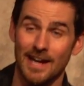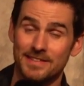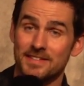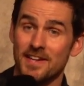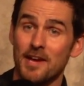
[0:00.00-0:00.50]

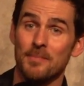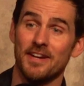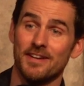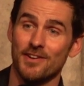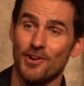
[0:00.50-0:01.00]
At the time
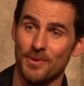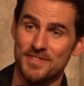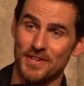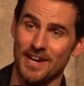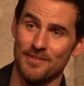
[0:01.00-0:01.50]
I didn't know I
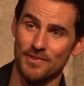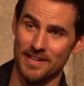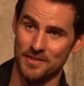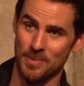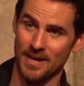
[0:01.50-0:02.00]
was going to have
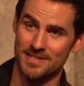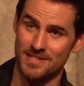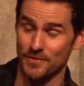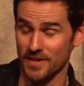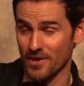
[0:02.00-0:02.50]
leather
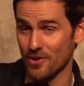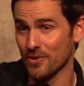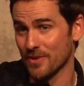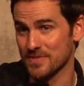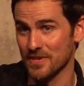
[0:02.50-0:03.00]
pants. If I'd
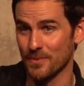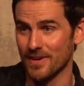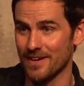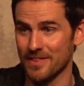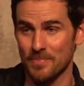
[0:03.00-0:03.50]
known I was going to
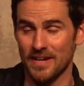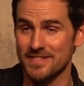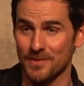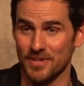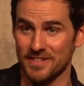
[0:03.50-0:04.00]
wear leather
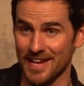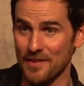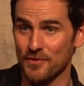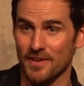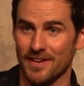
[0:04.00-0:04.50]
pants, I would have
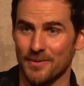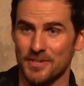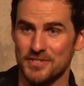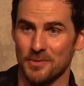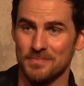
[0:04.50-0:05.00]

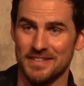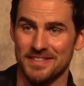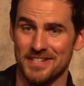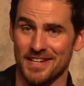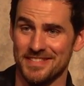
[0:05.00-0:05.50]
jumped at
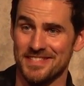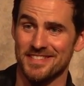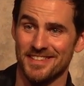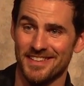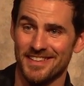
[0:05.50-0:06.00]
the chance.